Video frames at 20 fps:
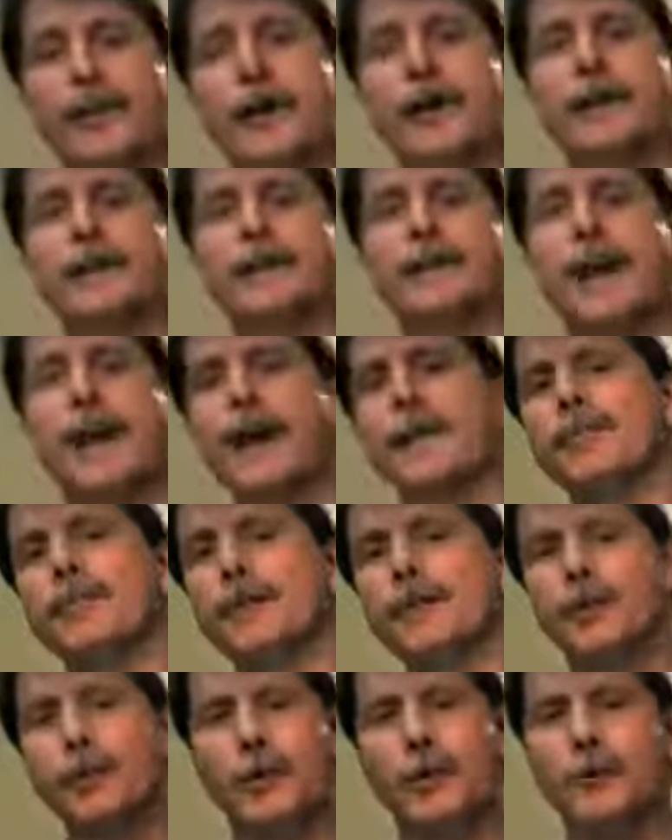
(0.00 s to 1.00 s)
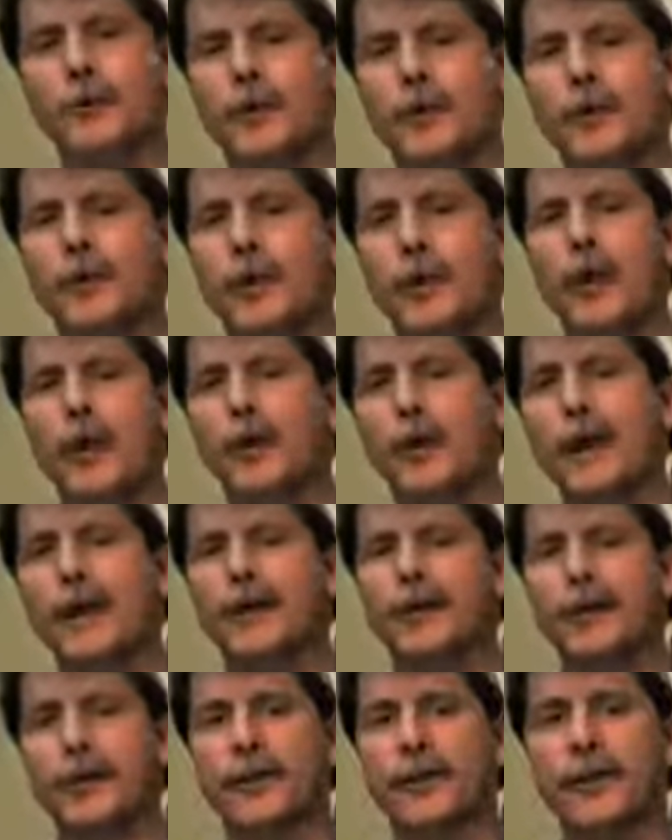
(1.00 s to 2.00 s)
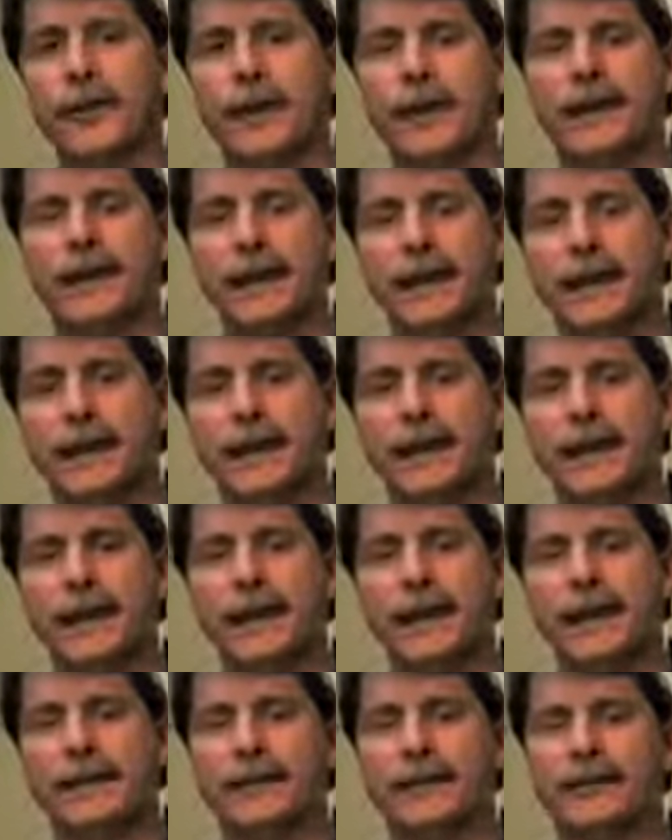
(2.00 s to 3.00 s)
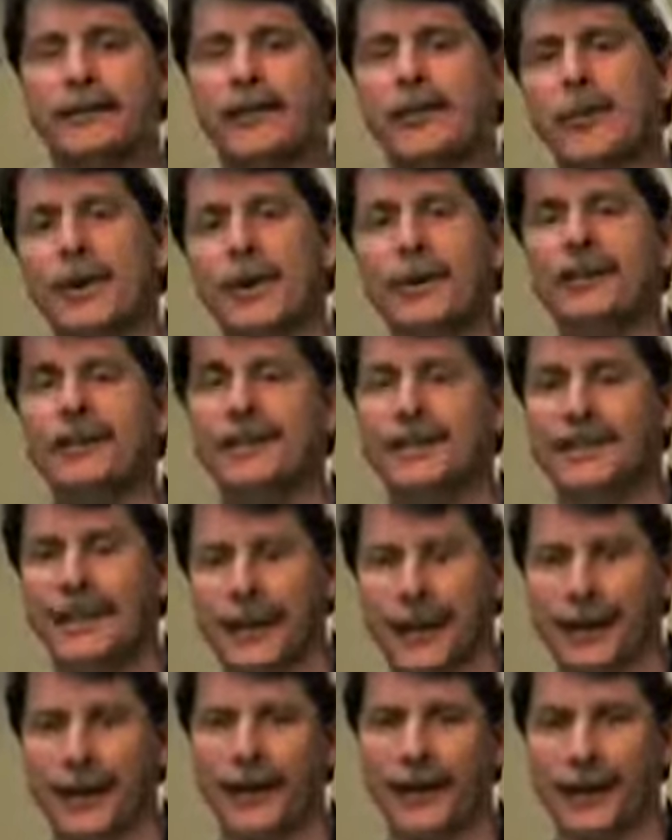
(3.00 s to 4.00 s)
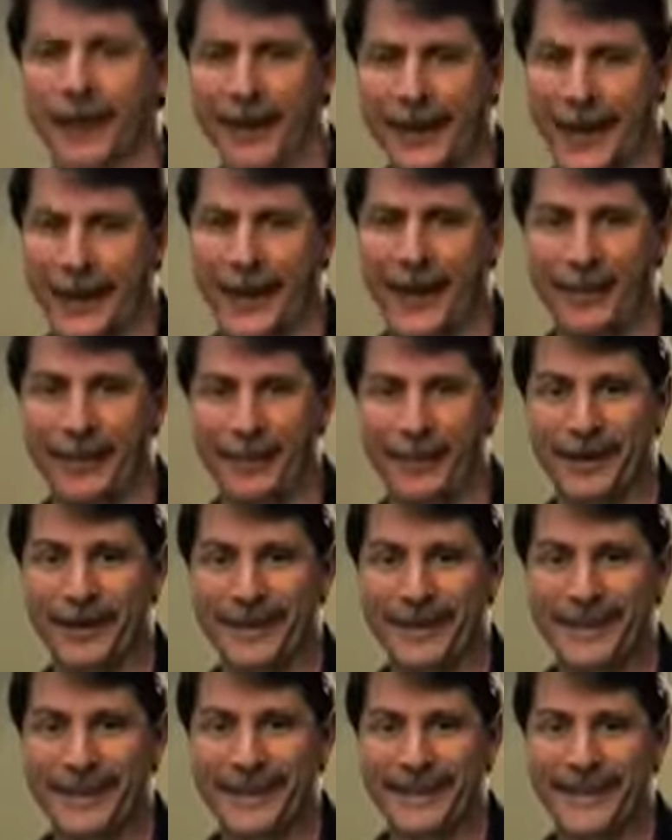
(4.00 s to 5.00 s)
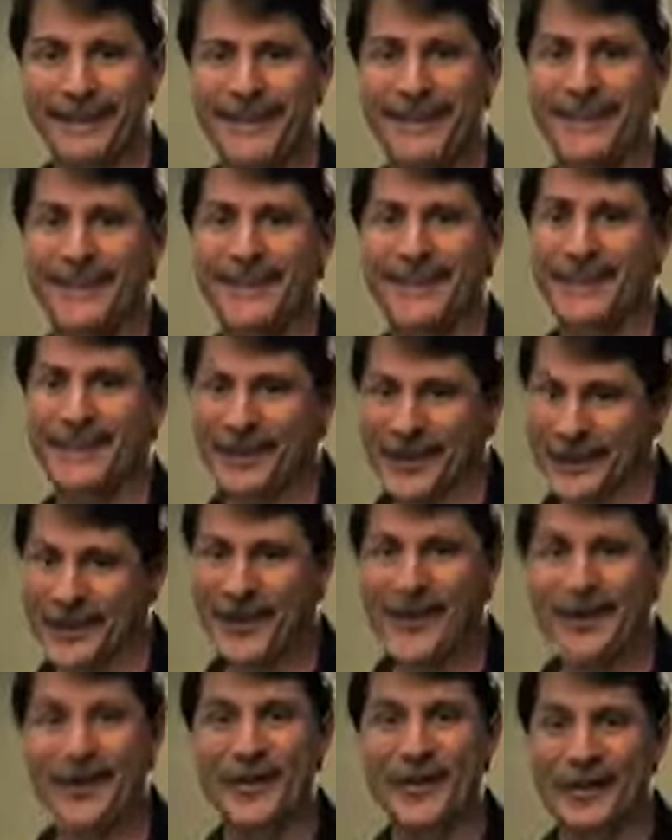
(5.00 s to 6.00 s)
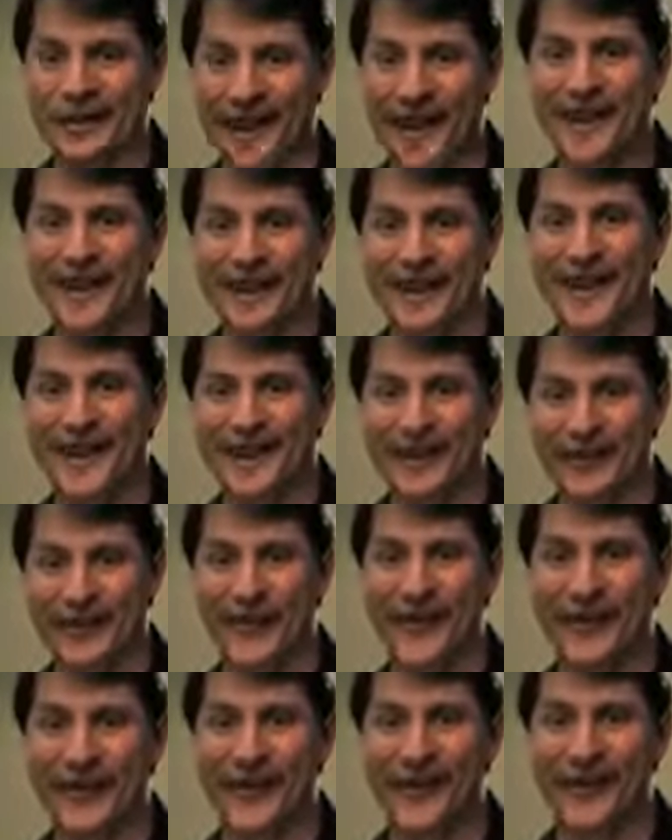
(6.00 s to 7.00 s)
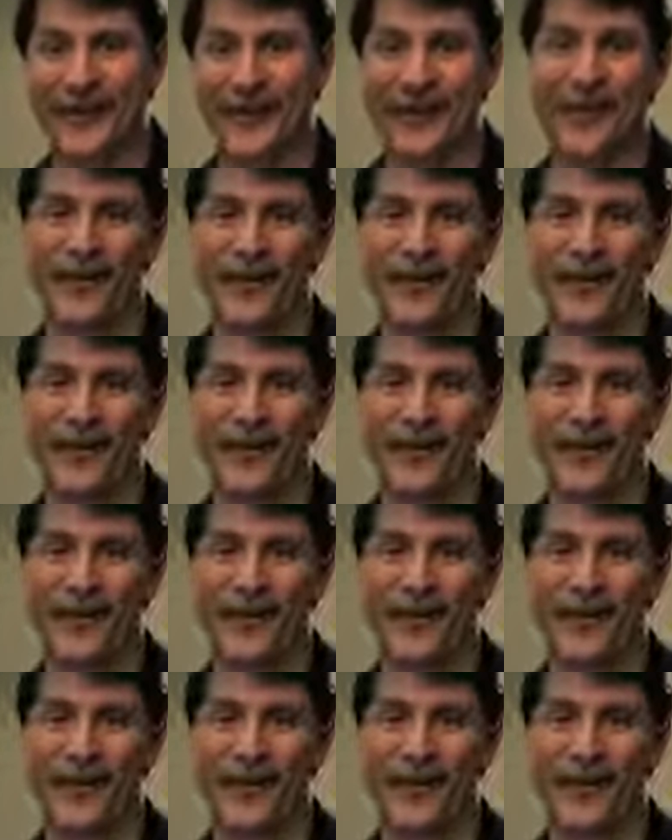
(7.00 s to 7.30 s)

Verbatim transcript: the only time the two of you go away for the weekend, it's to a deer camp, you might need to work on